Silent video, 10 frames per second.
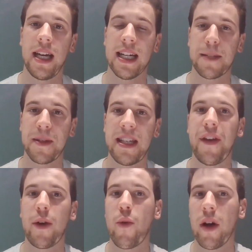in a
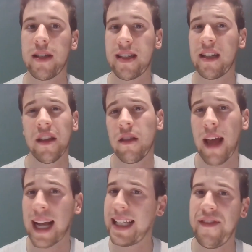specific way,
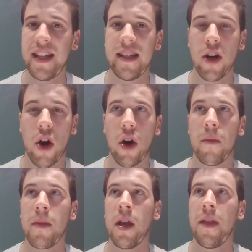certain activity,
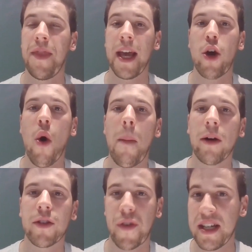or they go
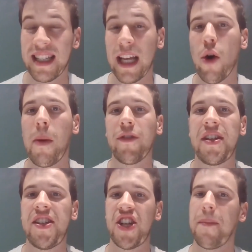about, for instance, they go about
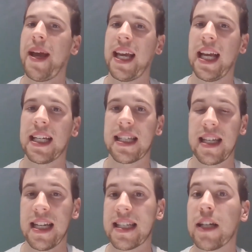decision making
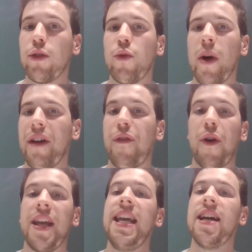in a certain way
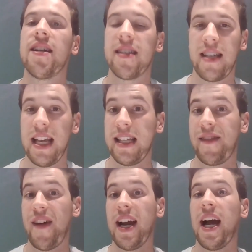for years,
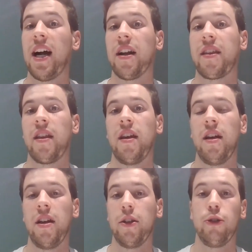it's very hard
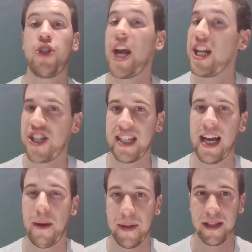to change this
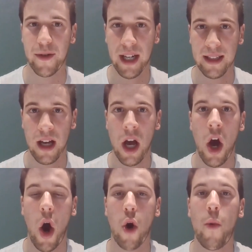habit, right?
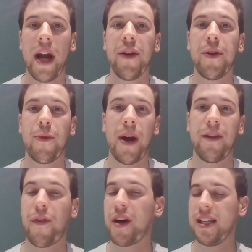Or when
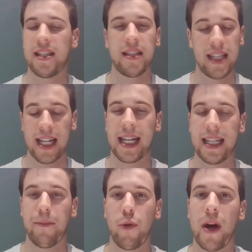you, for instance, as an
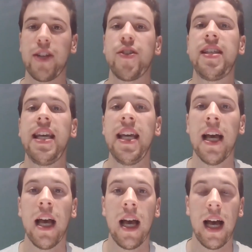example, where you see,
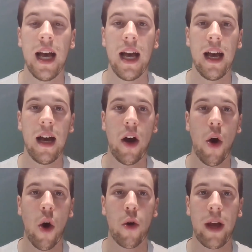
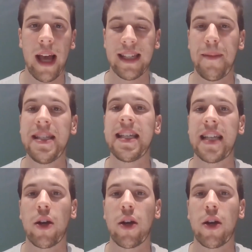or as a business